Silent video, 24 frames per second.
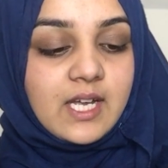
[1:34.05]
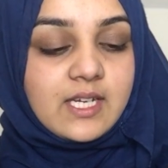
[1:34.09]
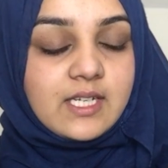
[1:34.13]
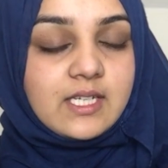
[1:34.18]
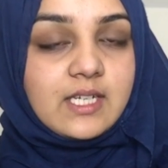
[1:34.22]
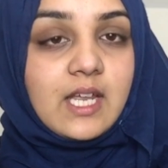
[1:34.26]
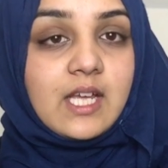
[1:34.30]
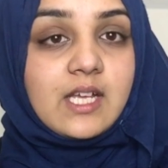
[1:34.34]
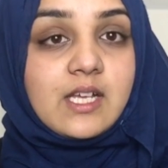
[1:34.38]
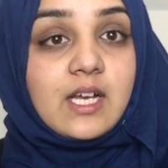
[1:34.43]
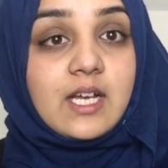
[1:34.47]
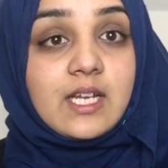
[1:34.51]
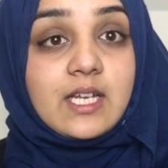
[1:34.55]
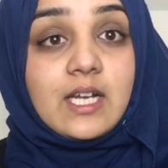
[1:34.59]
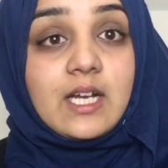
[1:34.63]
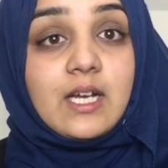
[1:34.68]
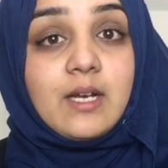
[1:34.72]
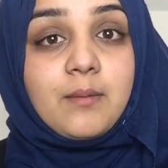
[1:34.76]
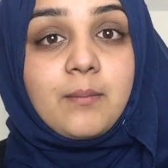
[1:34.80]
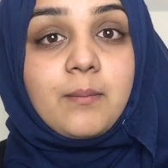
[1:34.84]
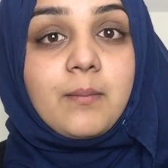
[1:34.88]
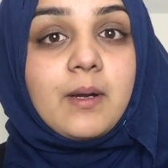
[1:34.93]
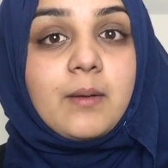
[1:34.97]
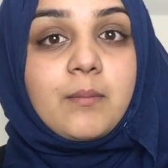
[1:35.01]
and yeah, I
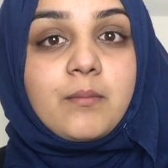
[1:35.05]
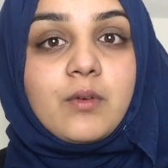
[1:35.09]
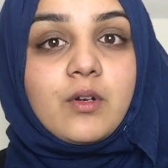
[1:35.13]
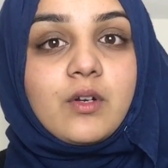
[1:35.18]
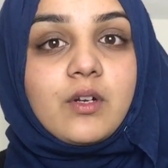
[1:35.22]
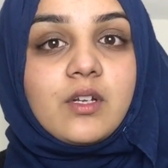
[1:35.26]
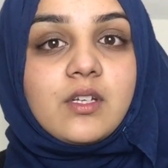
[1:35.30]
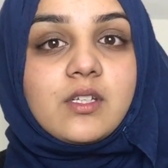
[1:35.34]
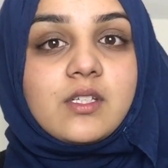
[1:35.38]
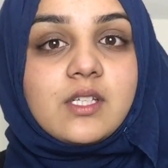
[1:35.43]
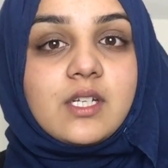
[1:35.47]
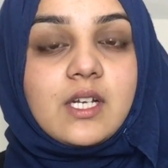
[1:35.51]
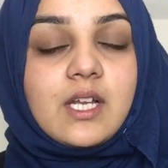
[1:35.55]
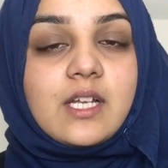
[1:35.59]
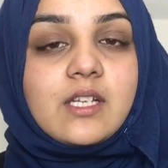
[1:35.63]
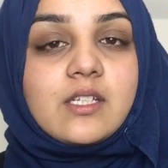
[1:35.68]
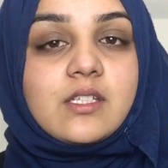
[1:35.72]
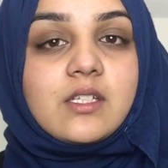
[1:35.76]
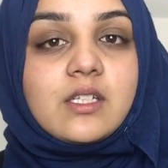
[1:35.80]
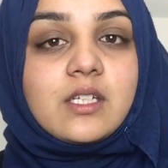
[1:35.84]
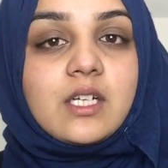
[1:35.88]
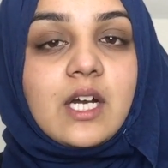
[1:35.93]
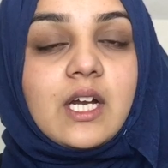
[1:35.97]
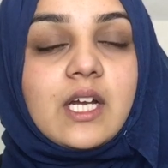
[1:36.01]
am, I'm not going to lie
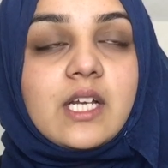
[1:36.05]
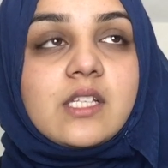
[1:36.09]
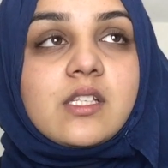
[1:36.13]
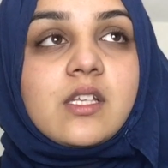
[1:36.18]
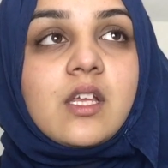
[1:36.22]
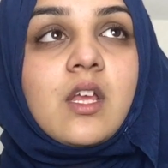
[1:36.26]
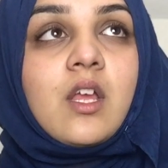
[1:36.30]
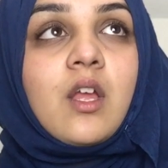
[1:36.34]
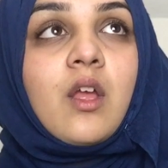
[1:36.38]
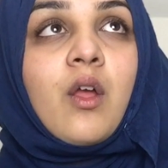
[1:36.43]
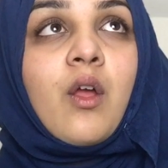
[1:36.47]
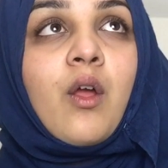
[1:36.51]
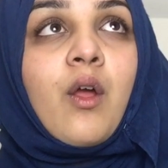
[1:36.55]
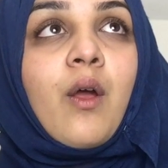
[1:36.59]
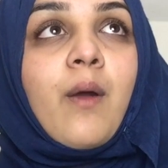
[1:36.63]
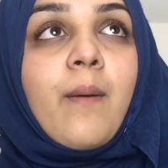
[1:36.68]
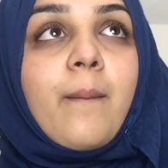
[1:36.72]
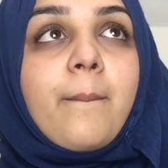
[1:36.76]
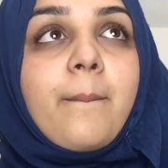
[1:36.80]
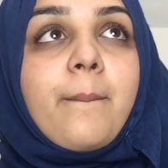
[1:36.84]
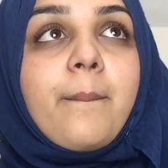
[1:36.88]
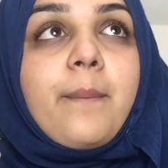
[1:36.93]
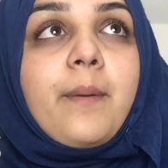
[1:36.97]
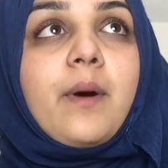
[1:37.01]
to you guys,
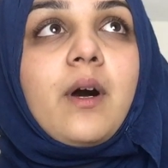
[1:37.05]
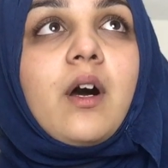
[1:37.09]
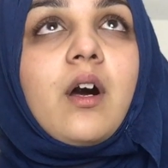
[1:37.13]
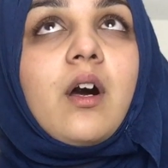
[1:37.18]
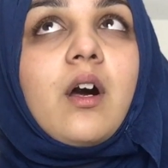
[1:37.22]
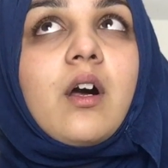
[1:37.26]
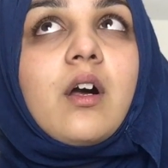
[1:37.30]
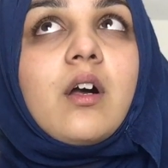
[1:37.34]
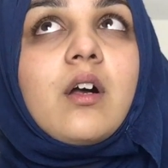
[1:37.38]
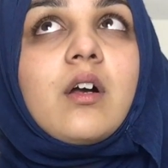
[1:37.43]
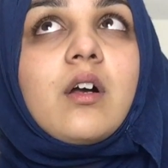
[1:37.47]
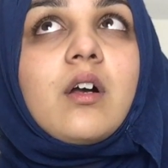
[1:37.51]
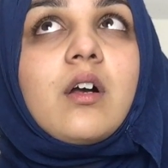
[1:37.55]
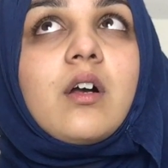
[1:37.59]
but